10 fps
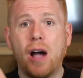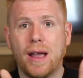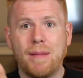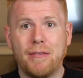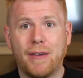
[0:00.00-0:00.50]
All
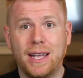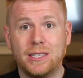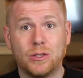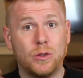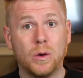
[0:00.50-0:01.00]
right, my
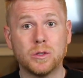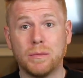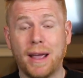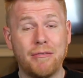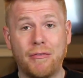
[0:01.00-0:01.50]
friends, those
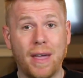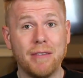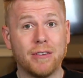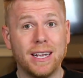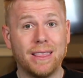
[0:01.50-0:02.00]
are my
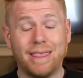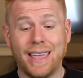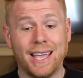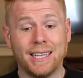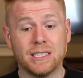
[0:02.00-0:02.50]
favorite
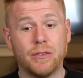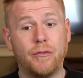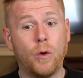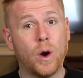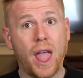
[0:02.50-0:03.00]
things
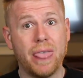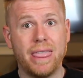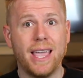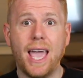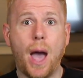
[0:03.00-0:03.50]
for
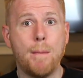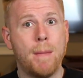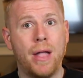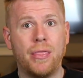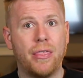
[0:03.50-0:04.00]
the
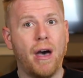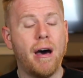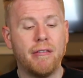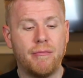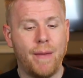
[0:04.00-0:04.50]
month
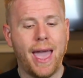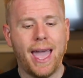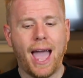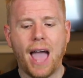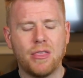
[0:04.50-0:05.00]
of
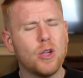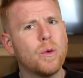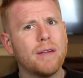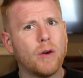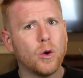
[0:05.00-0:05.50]
May. I
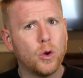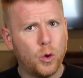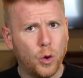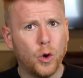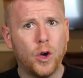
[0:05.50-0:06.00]
think we have a
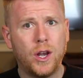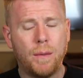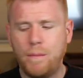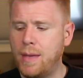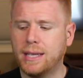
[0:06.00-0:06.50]

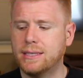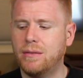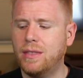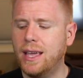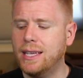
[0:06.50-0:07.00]
good mix
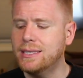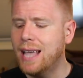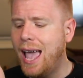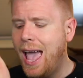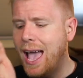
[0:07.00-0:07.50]
of
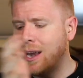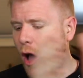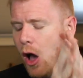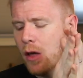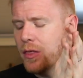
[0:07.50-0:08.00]
things, and
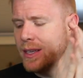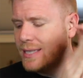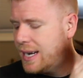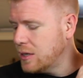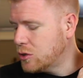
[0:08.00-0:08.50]
all
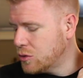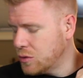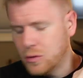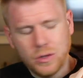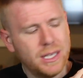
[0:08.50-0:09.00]
things that I
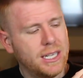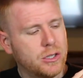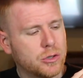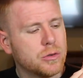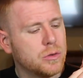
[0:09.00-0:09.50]

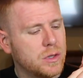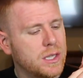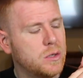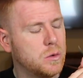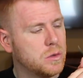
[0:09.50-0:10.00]
truly,
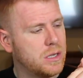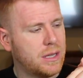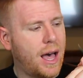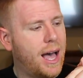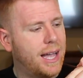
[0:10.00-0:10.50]
truly used a
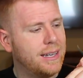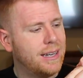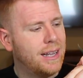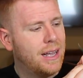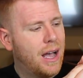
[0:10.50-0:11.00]
lot.
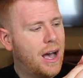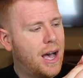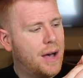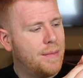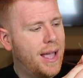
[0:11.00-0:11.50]

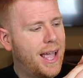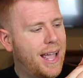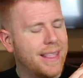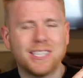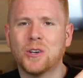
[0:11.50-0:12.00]
And
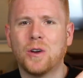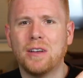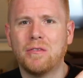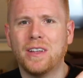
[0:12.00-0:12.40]
that's a great